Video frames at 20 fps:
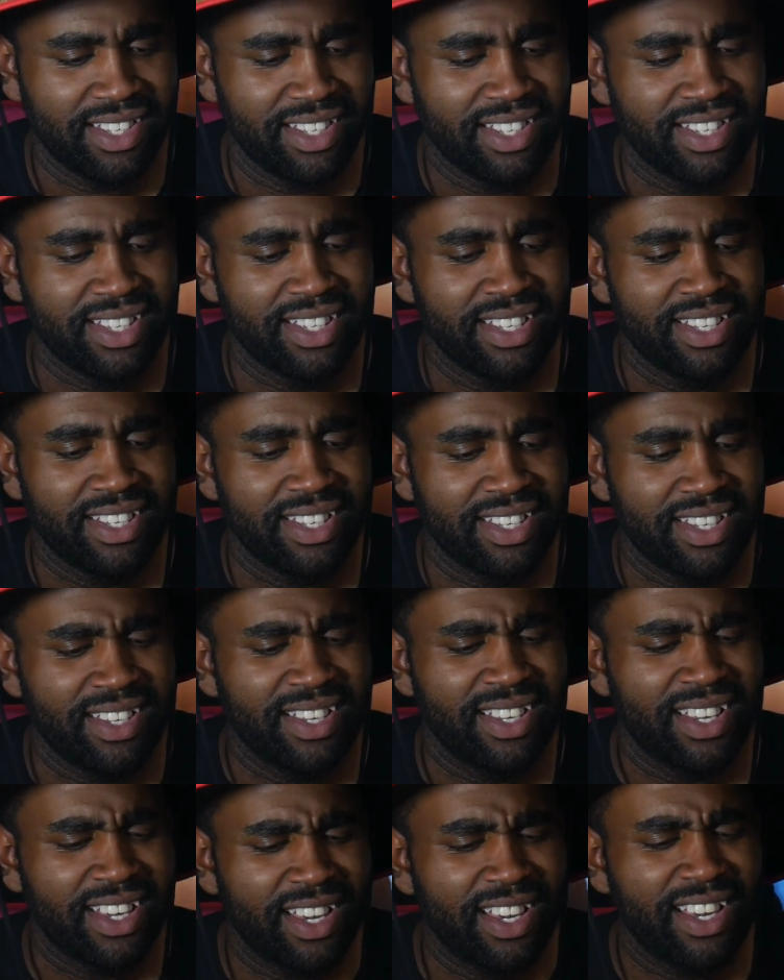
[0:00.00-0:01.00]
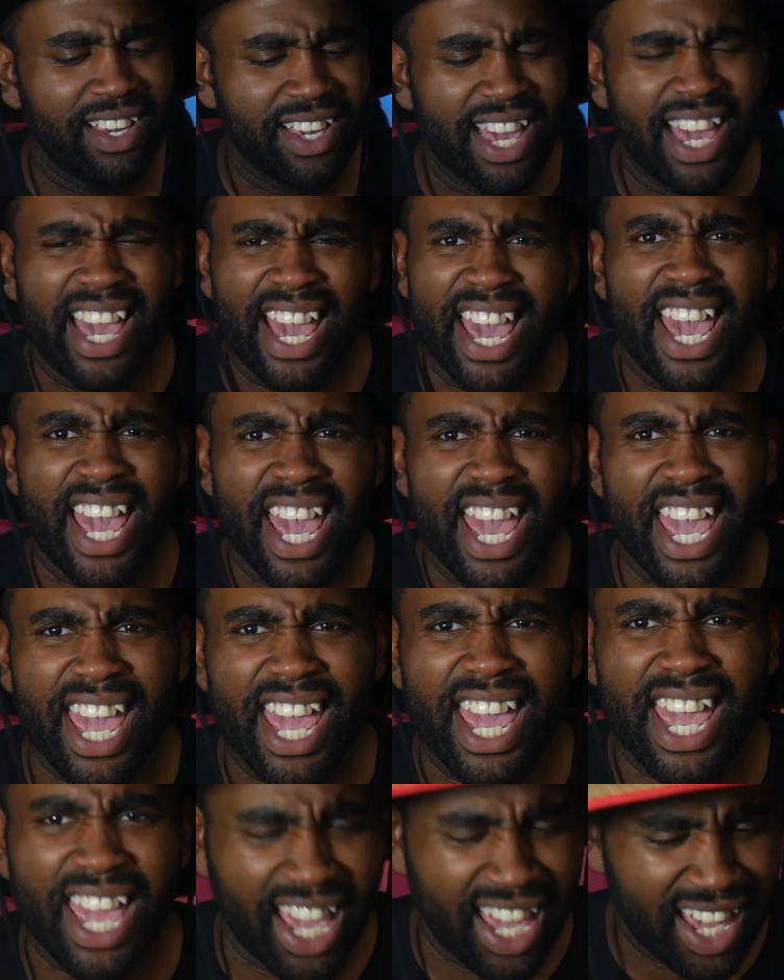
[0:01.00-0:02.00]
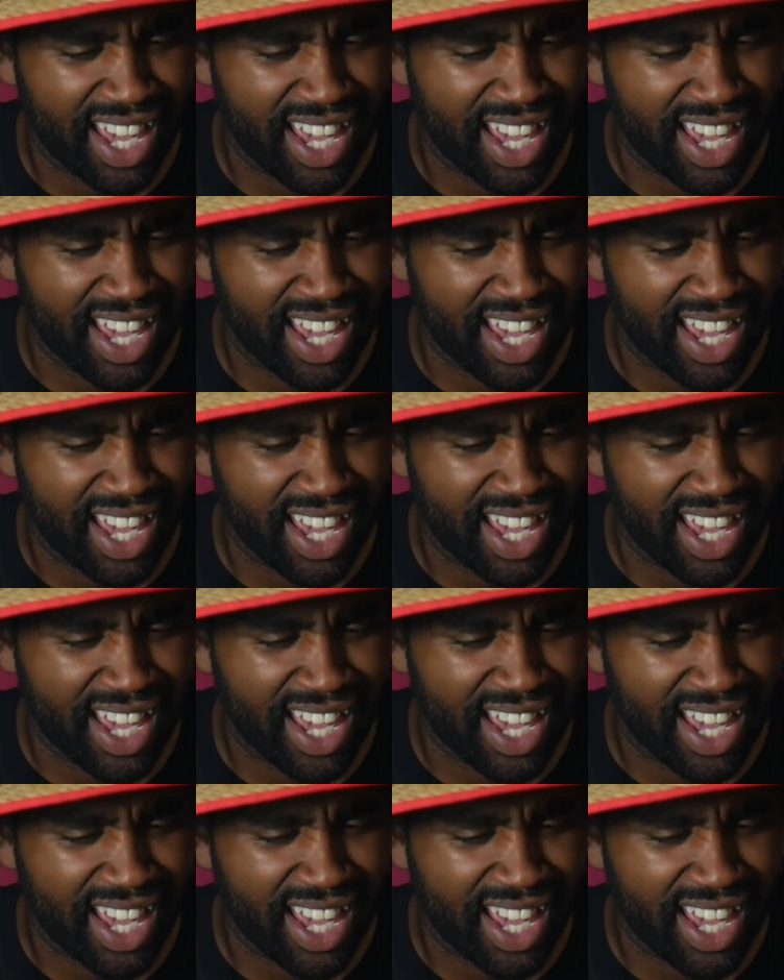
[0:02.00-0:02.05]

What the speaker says: (not speaking)